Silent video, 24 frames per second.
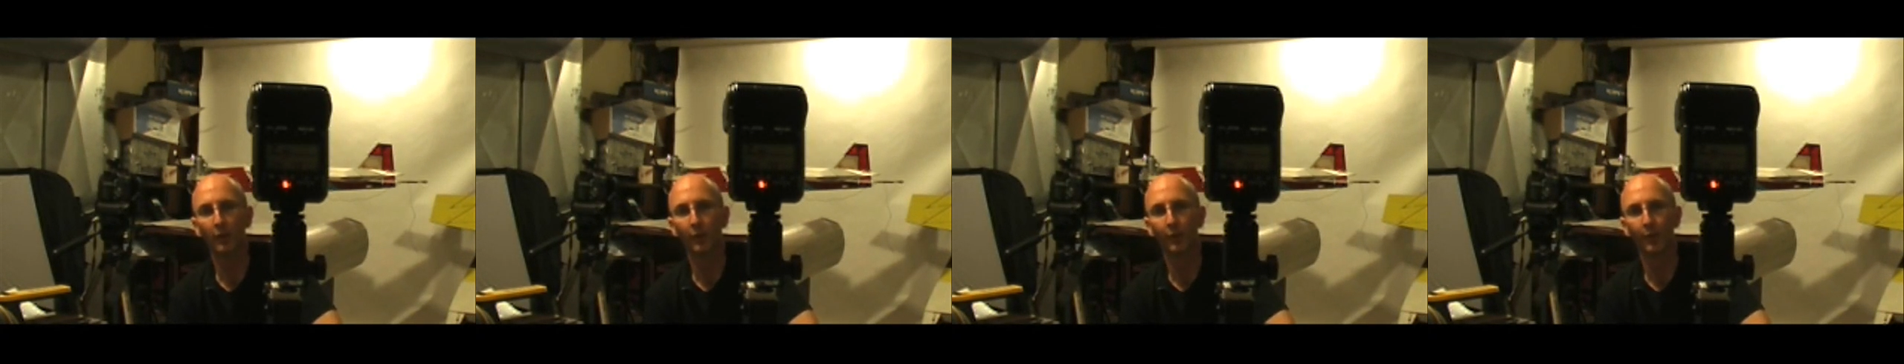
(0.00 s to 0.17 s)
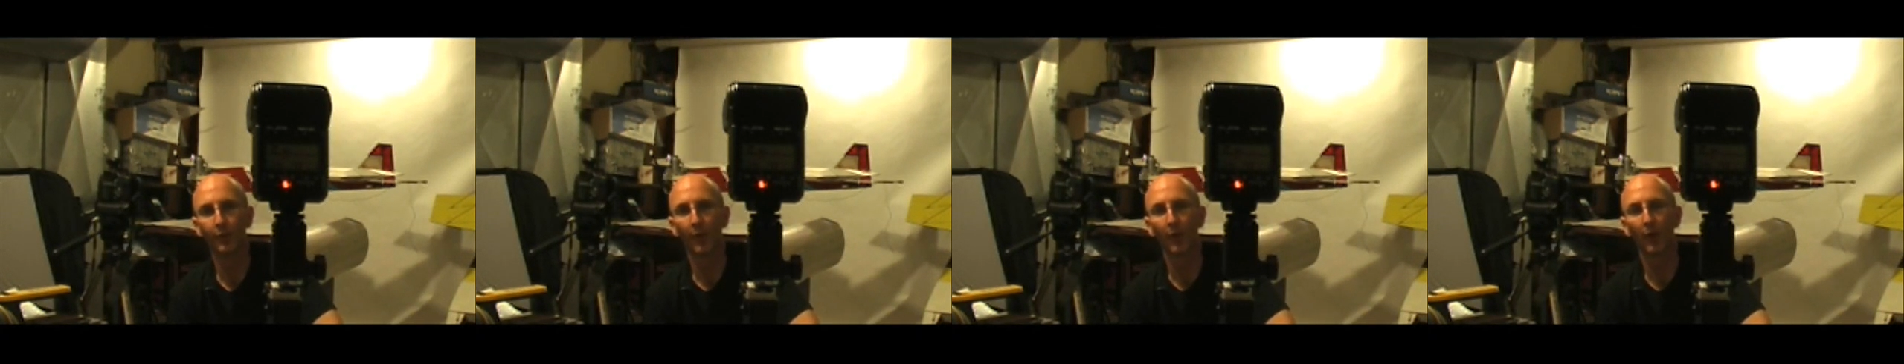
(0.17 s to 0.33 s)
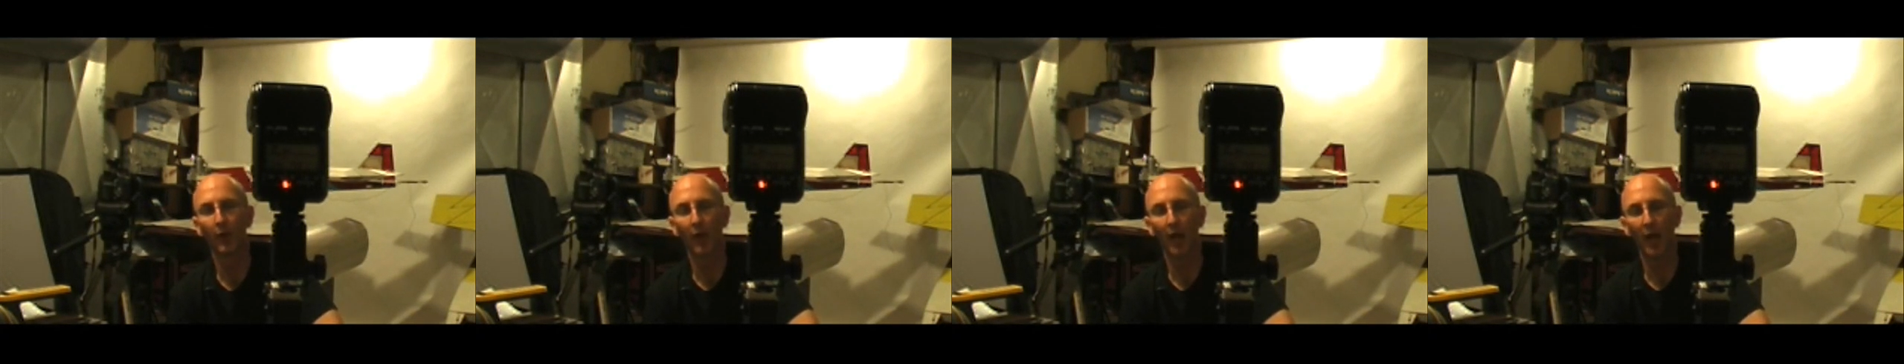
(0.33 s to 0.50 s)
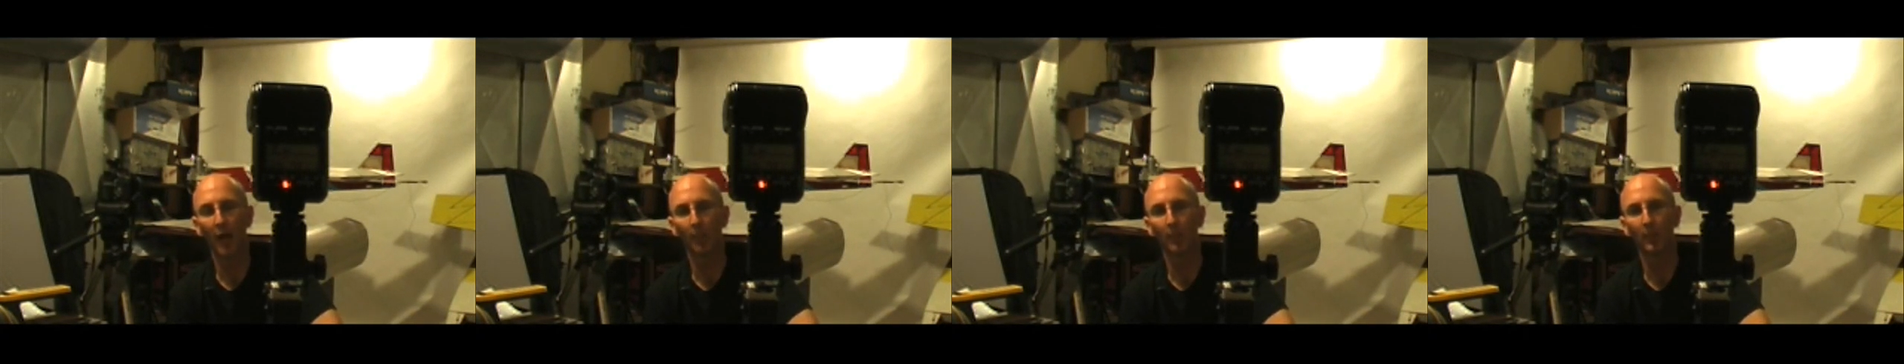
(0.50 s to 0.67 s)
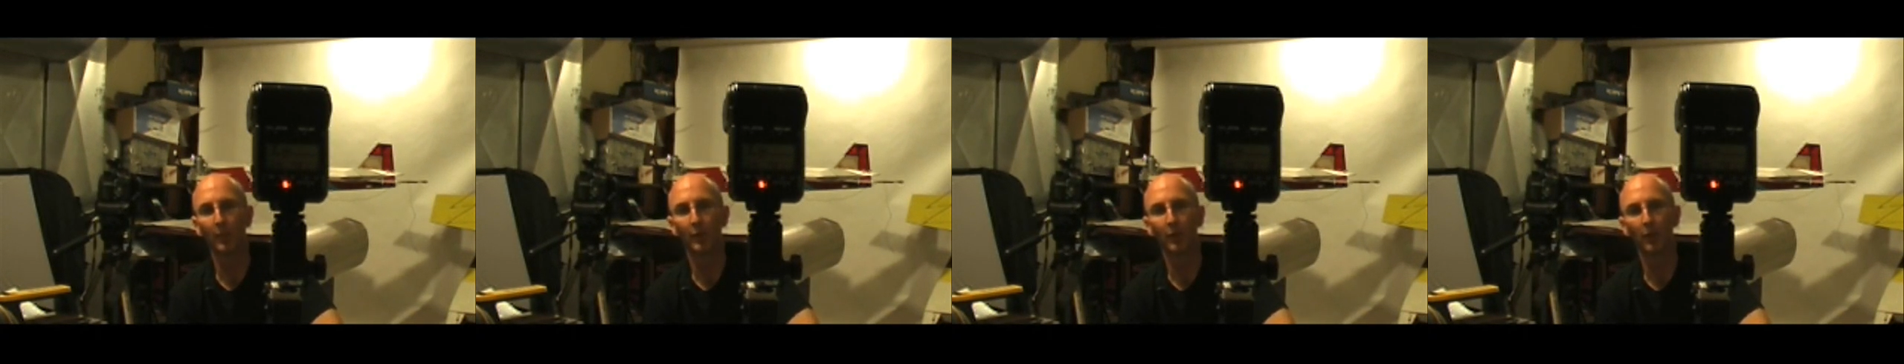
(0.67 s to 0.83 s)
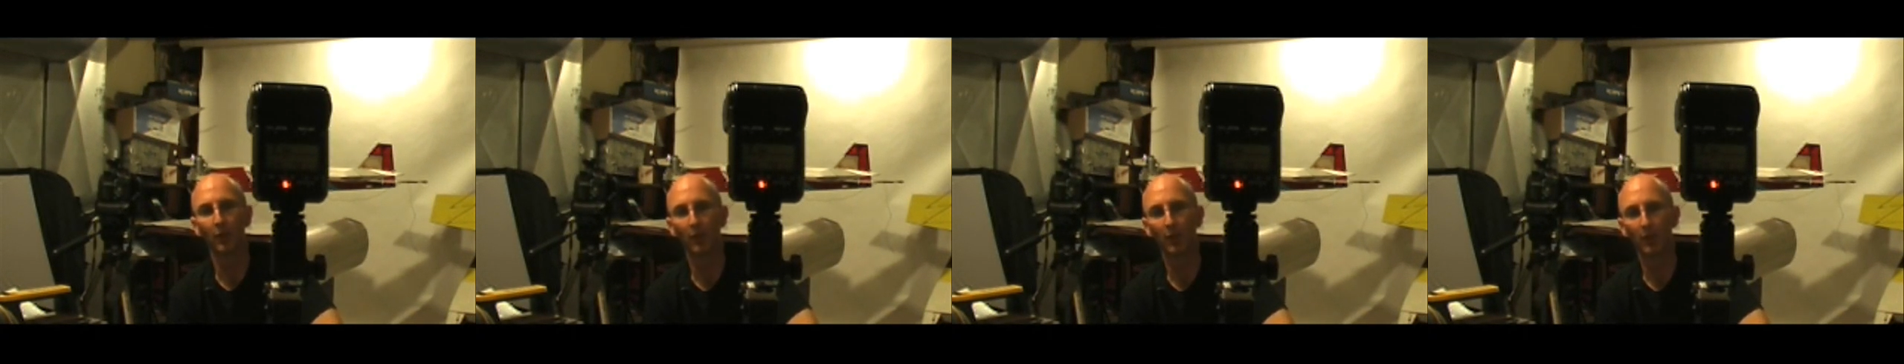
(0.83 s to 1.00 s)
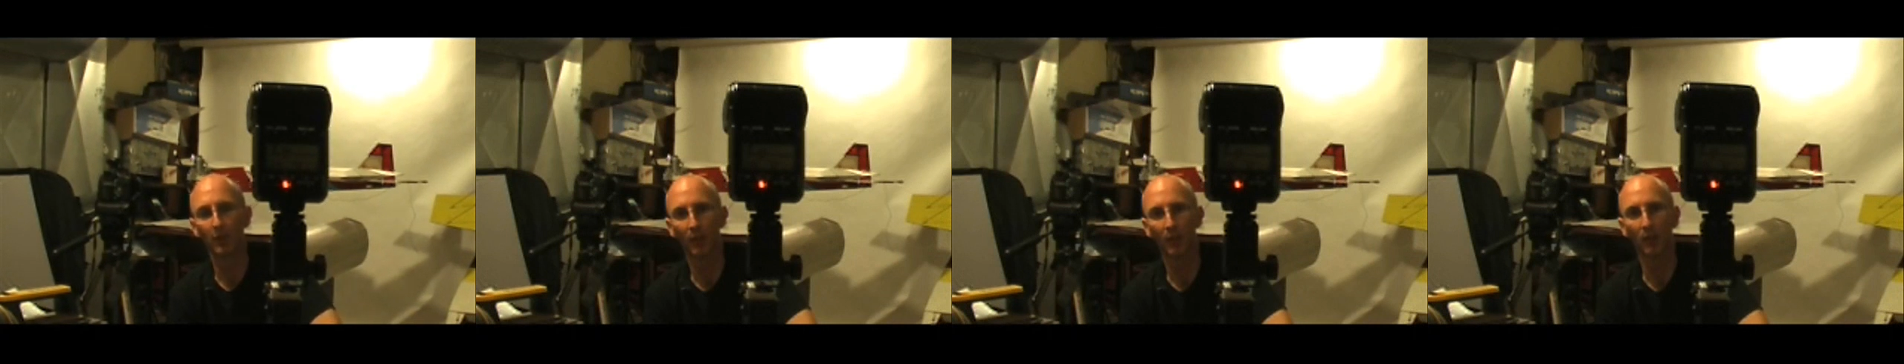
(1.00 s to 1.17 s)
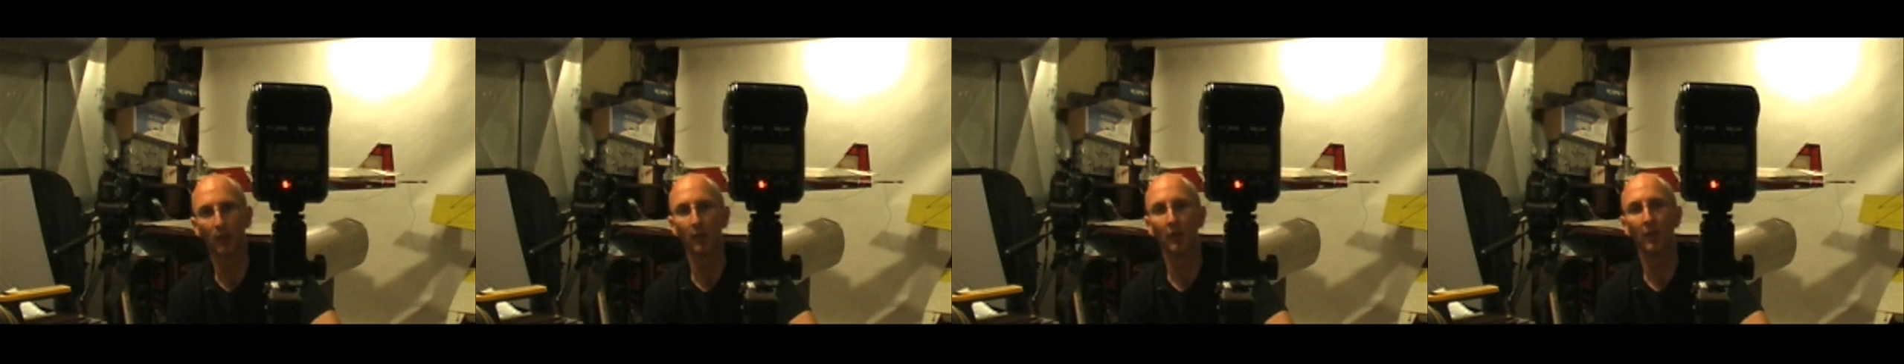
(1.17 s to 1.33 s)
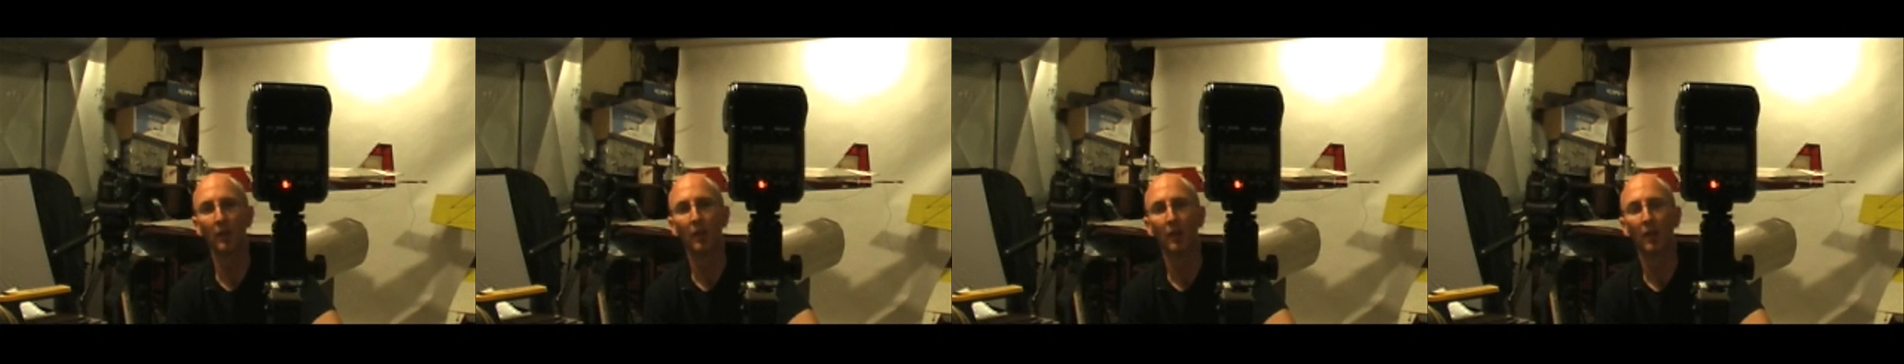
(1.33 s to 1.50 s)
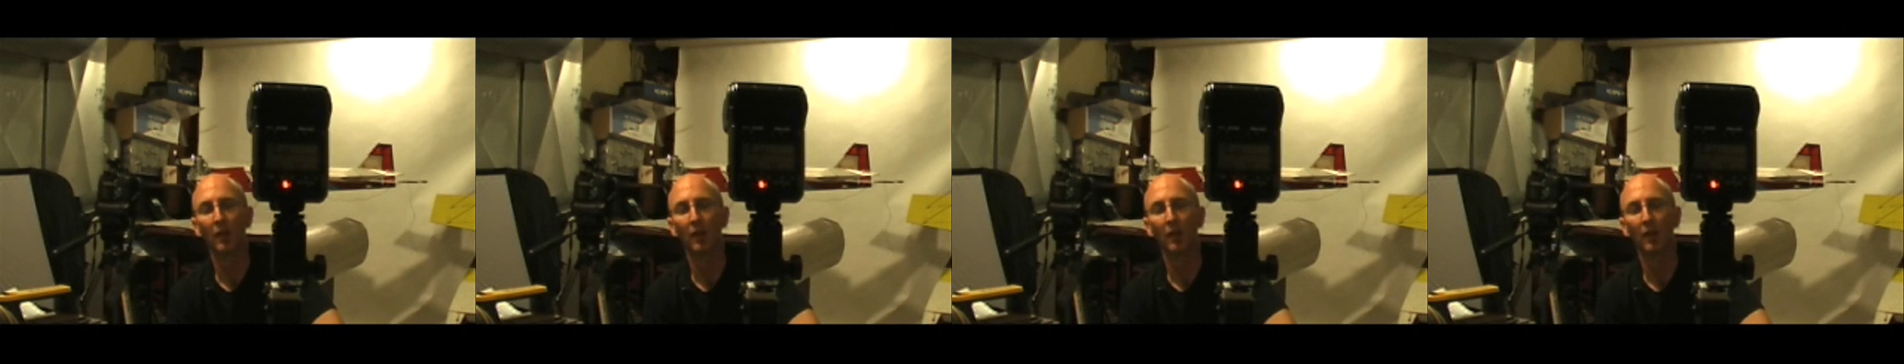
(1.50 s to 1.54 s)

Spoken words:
use our aperture again.